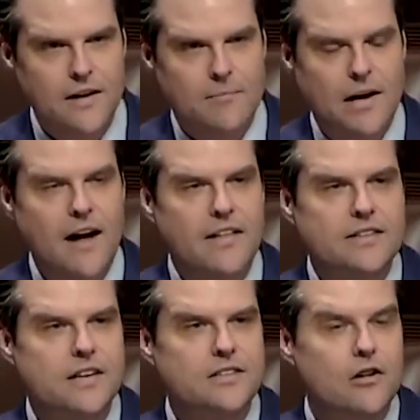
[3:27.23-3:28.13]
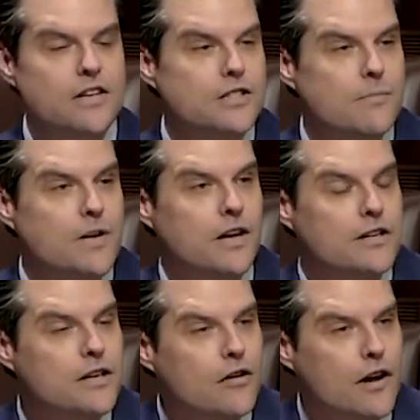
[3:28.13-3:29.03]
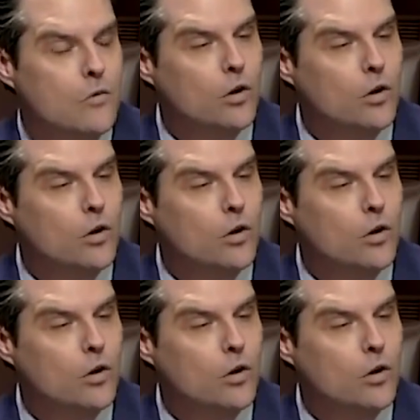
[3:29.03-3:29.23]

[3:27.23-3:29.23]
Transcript: My colleague says there needs to be a hearing.